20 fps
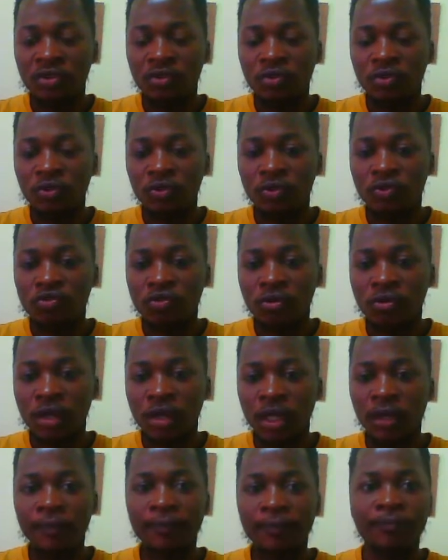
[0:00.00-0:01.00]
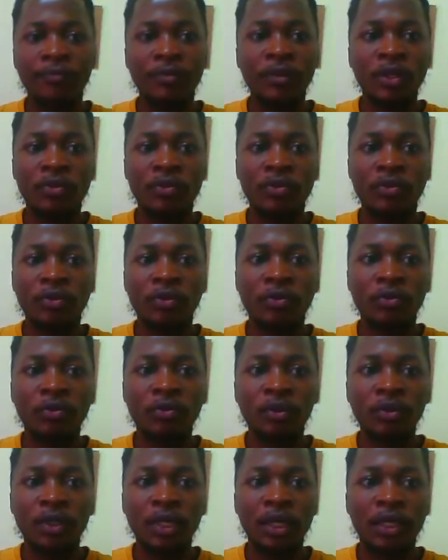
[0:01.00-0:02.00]
to 3. So to do
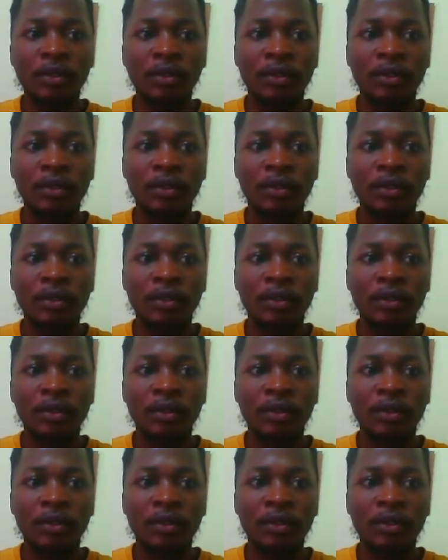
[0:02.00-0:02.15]
that,